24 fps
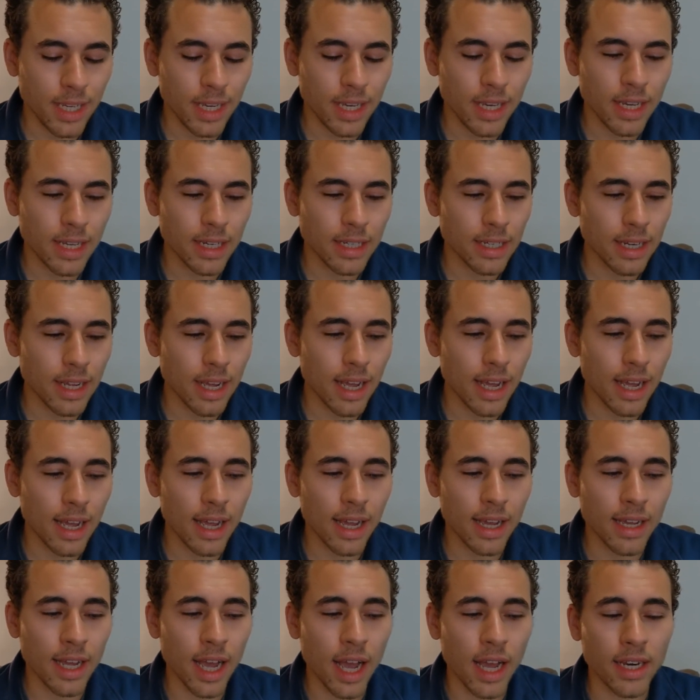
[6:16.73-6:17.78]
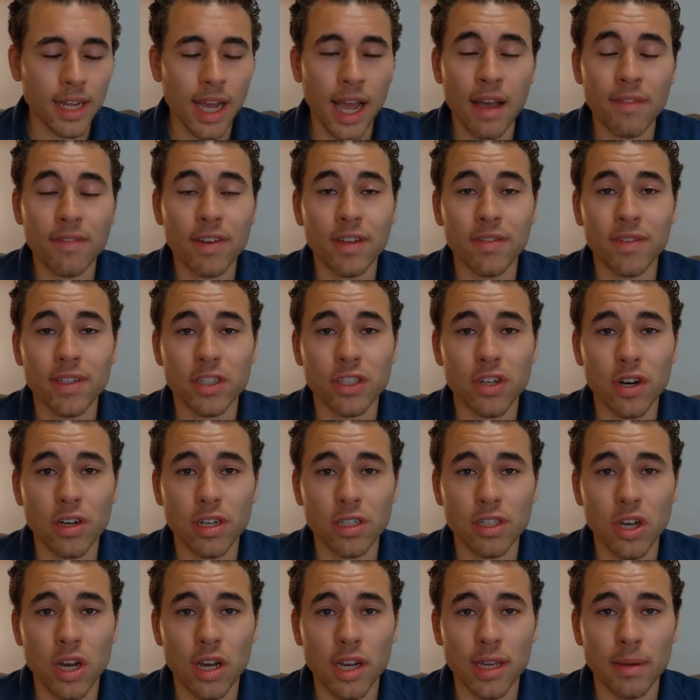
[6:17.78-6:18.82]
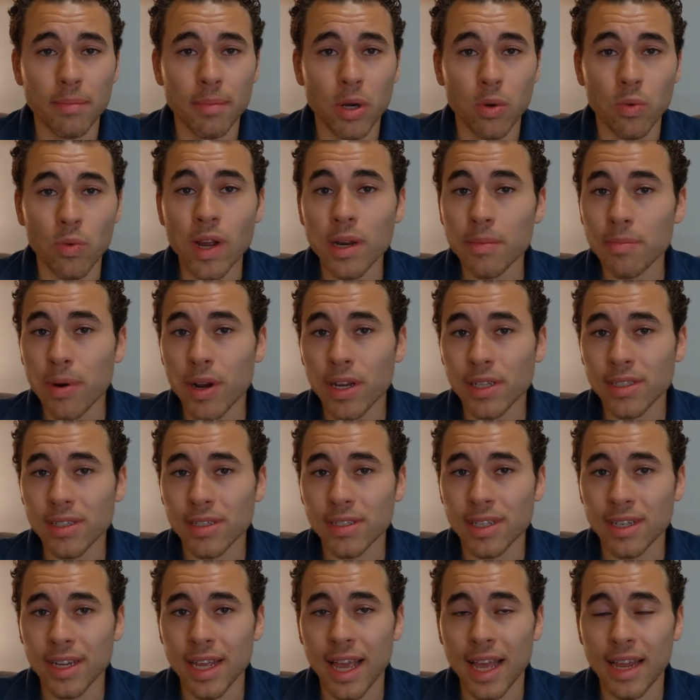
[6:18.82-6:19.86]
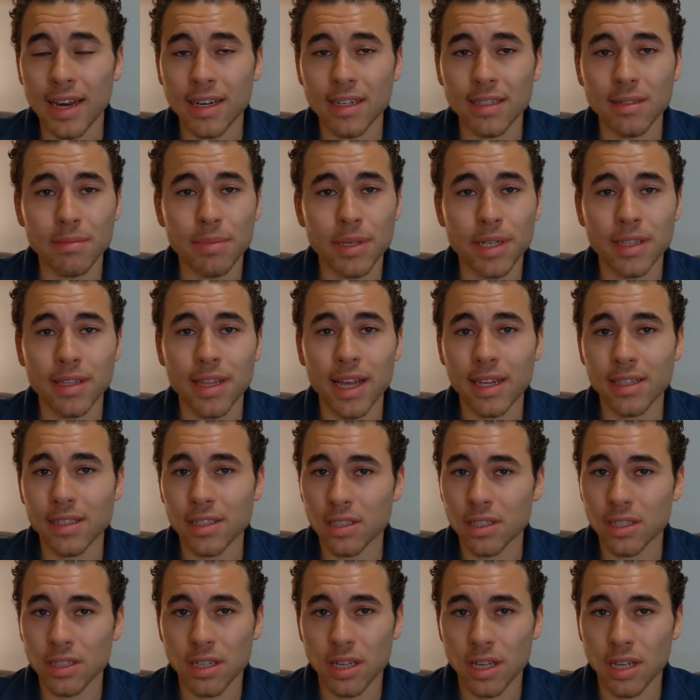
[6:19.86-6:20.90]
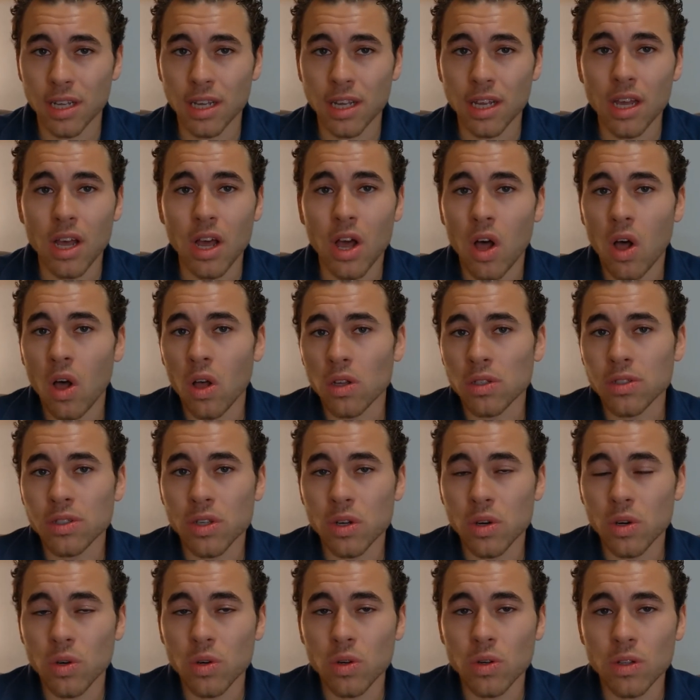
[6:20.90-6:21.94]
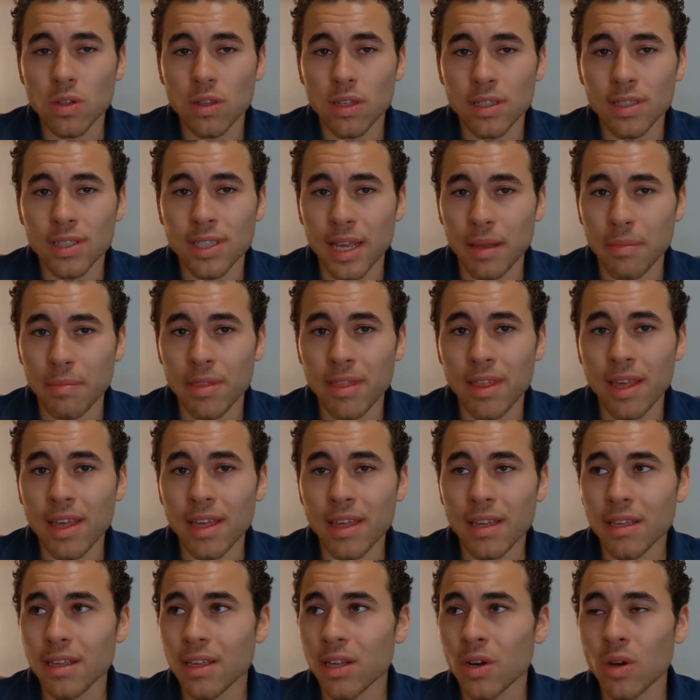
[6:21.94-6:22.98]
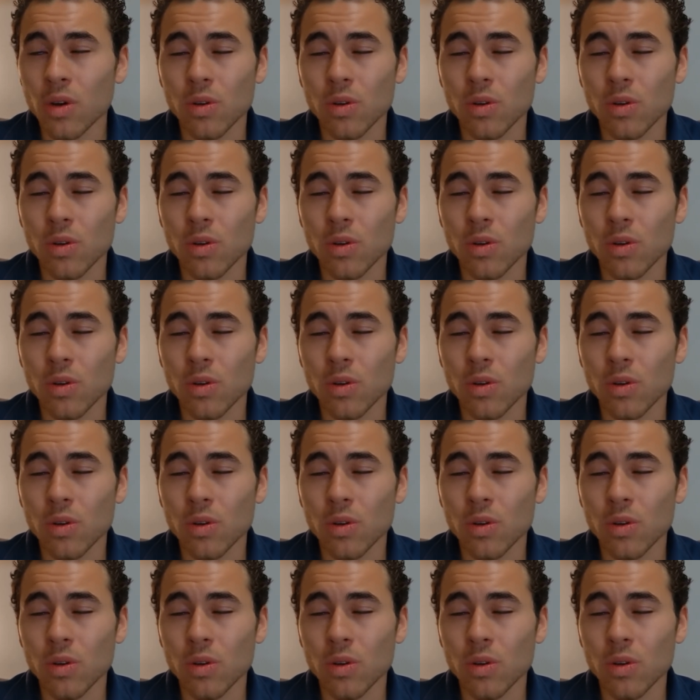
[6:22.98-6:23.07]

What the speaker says: And I haven't even started talking about rent prices in Canada, but that's also the same thing.